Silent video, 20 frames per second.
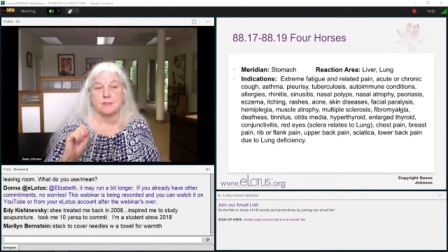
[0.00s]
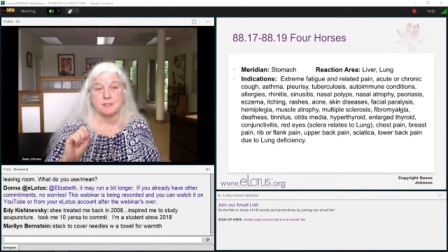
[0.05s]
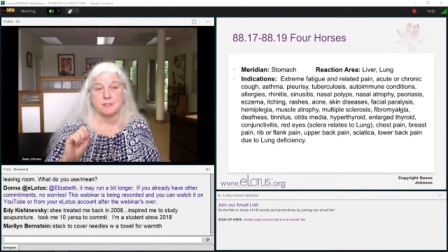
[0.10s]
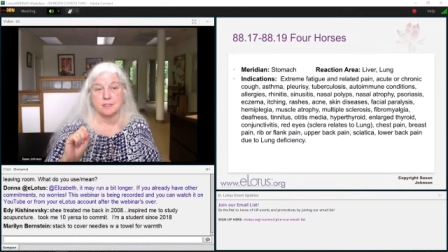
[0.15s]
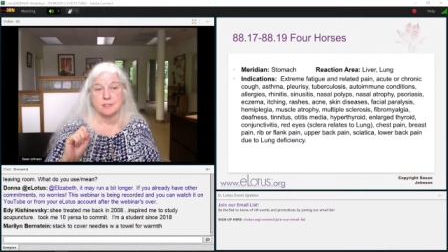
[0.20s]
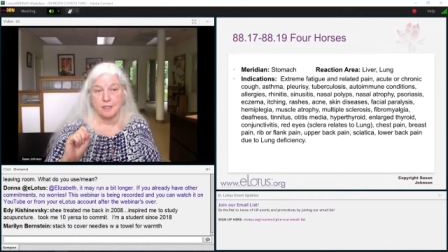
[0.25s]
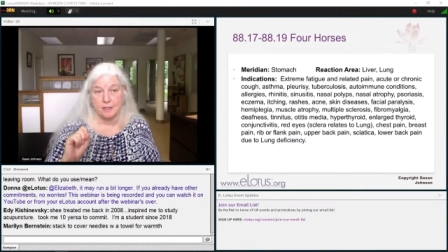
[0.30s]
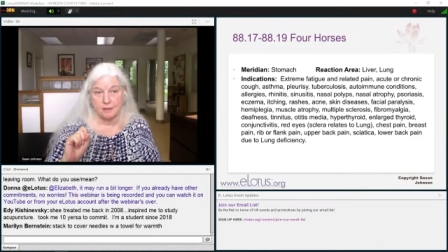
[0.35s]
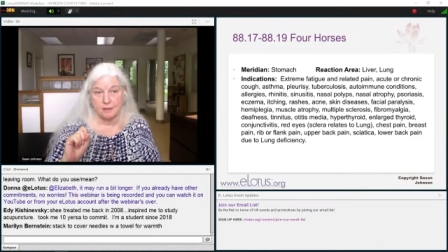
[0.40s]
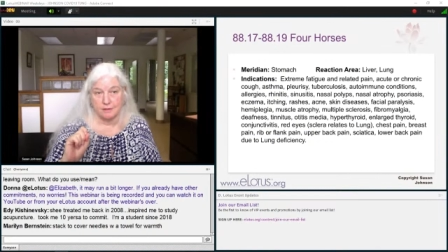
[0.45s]

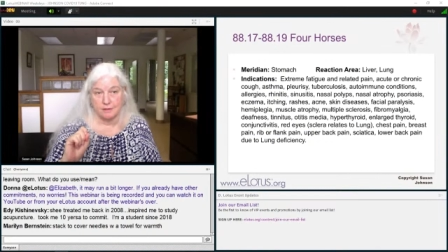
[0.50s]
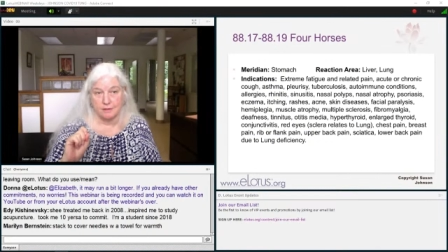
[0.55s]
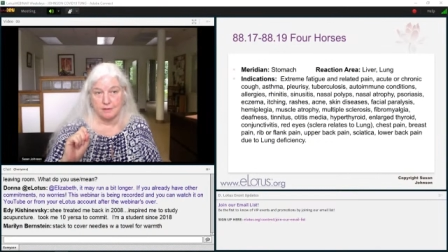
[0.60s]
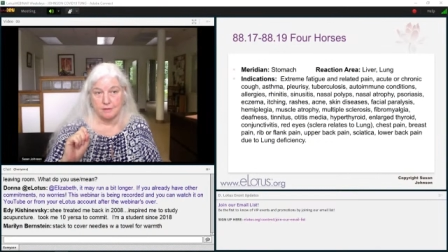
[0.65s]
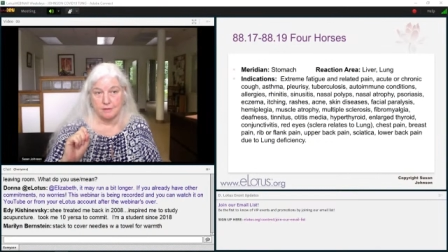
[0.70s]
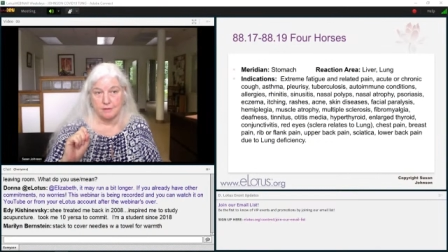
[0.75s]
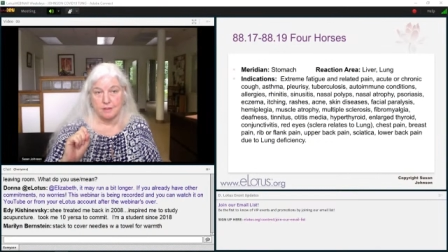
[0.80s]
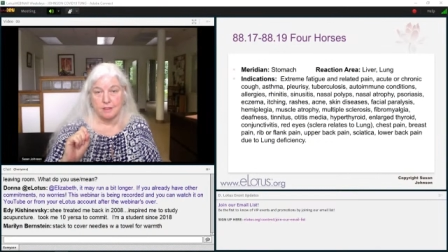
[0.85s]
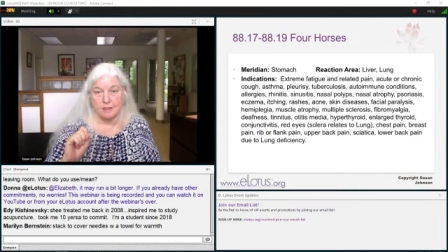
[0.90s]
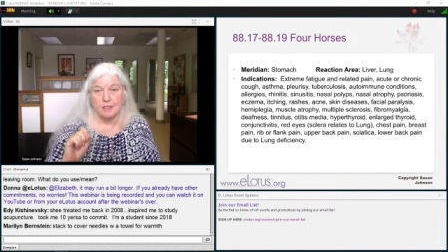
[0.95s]
skin.
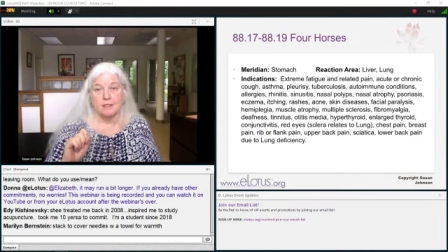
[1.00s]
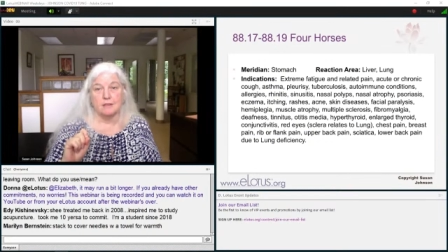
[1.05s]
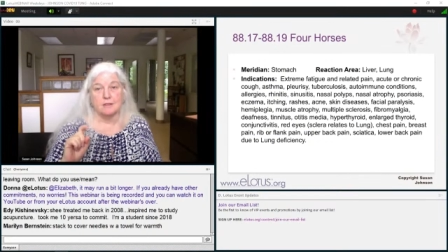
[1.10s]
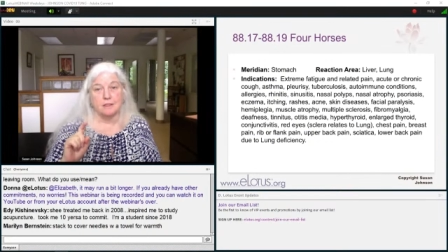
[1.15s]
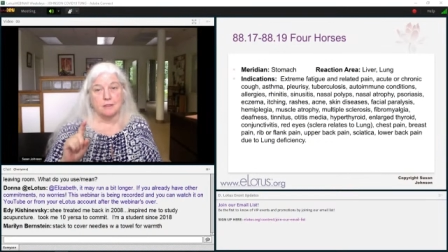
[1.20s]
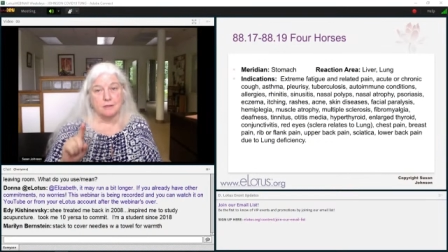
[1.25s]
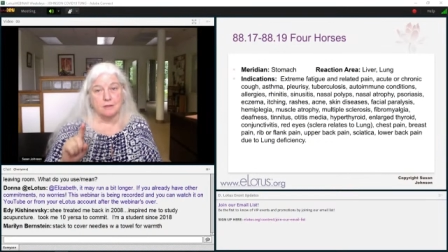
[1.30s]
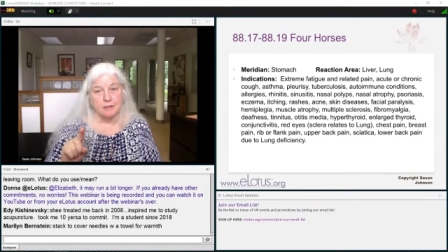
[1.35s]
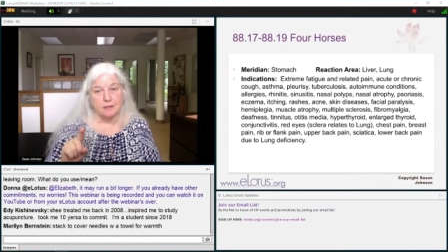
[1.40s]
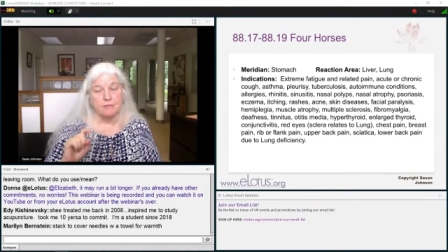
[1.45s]

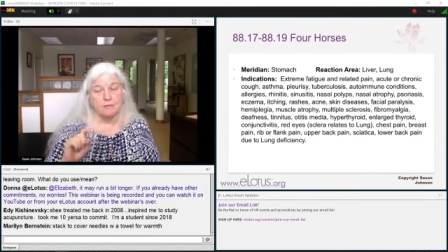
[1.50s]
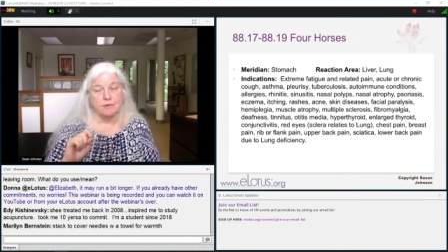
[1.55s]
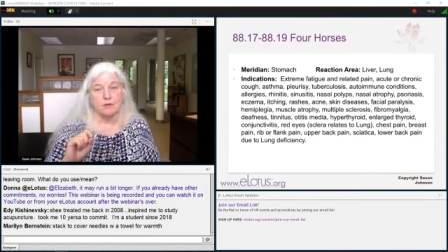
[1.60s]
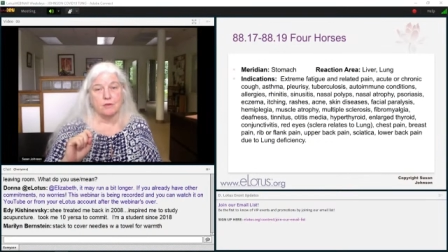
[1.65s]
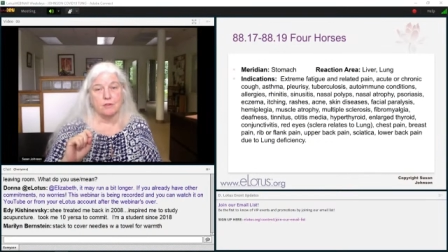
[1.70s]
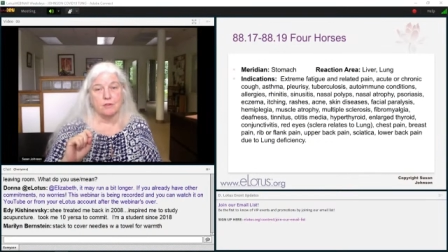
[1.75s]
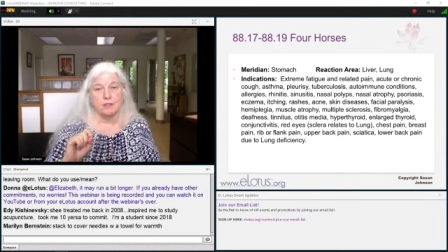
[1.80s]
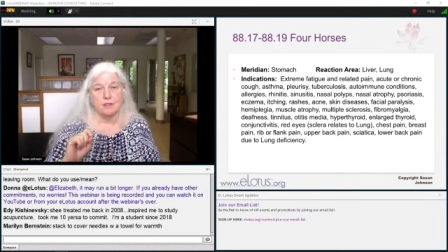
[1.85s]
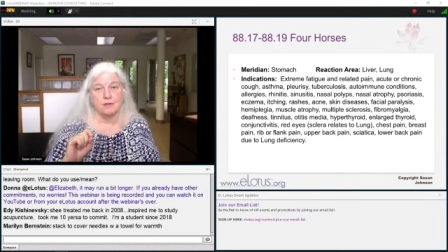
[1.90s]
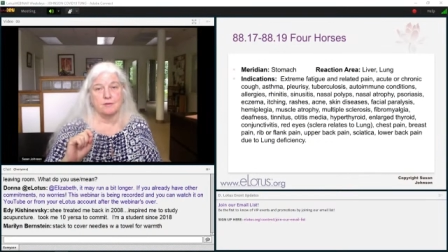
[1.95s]
The liver
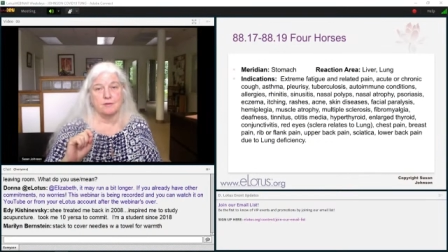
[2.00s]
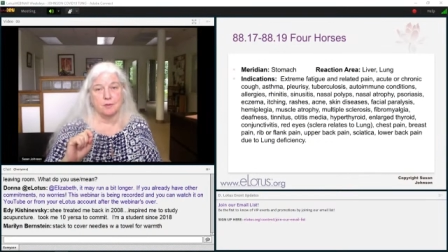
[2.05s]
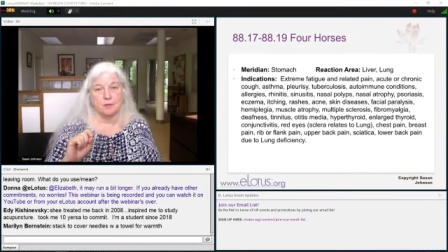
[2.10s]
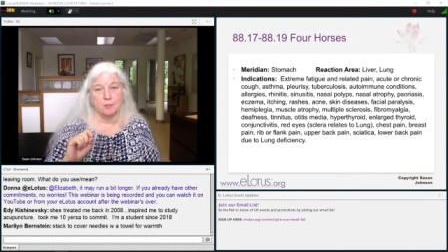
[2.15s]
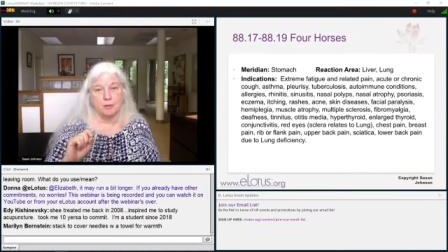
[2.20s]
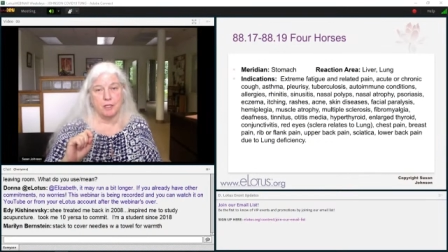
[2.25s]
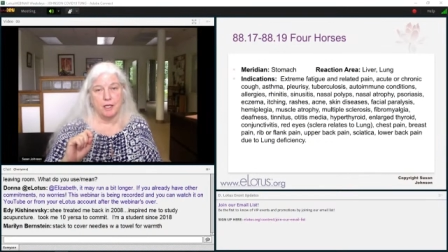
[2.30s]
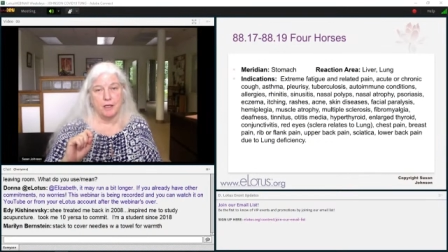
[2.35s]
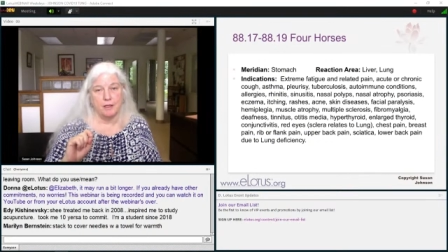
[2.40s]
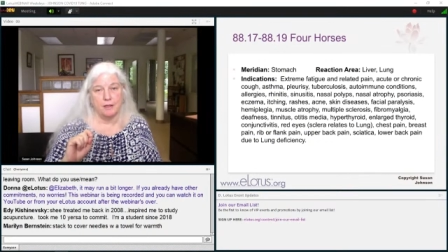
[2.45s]
cleans the
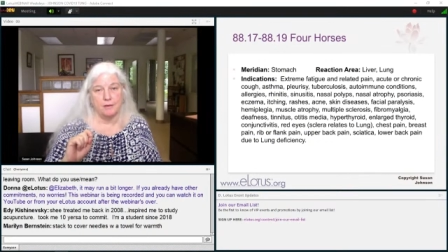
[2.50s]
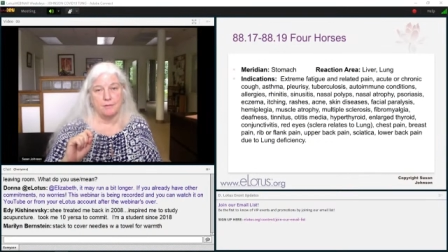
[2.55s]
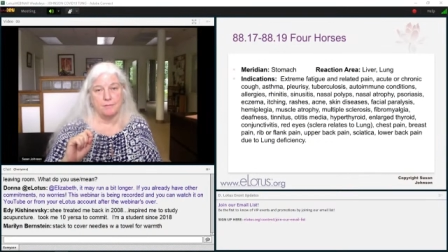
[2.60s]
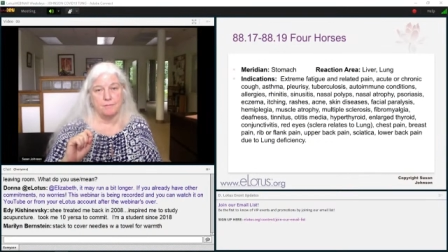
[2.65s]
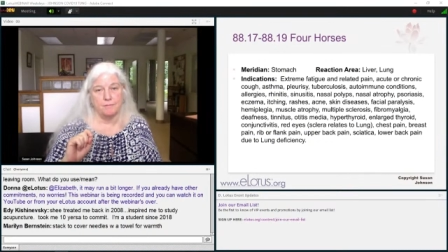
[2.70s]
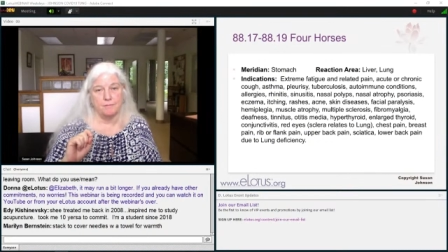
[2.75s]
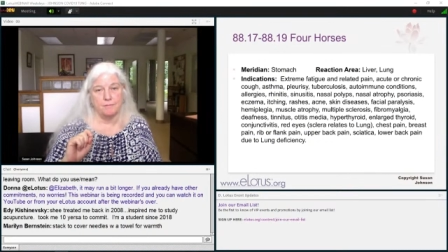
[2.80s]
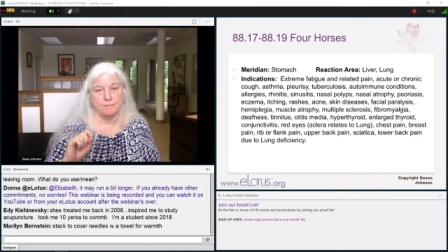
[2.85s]
blood.